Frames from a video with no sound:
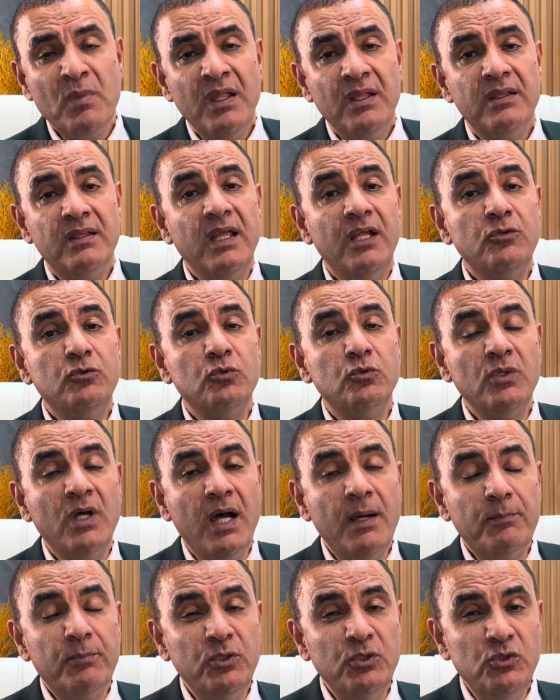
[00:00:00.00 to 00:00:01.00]
They do
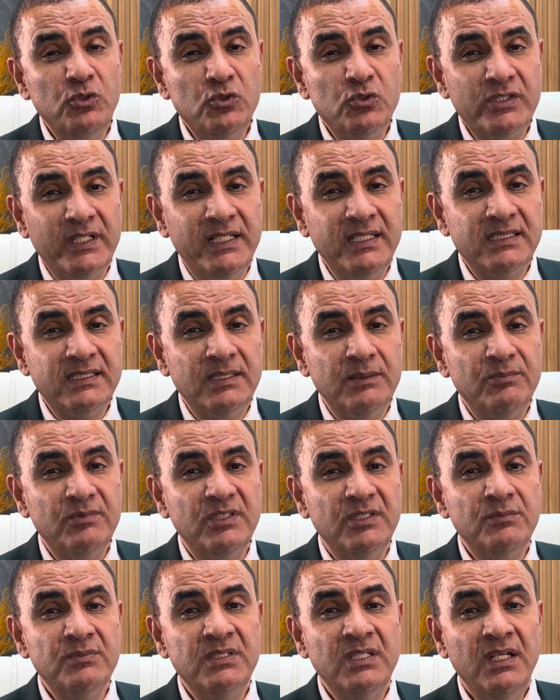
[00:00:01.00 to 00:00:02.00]
not produce any
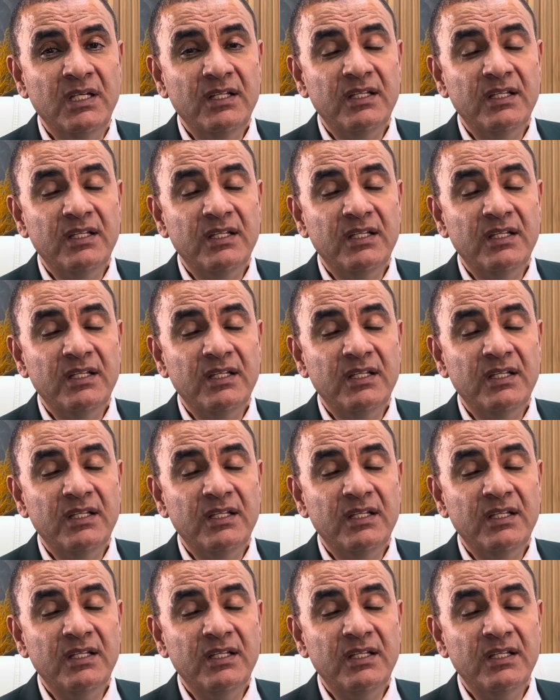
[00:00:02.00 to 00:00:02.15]
symptoms.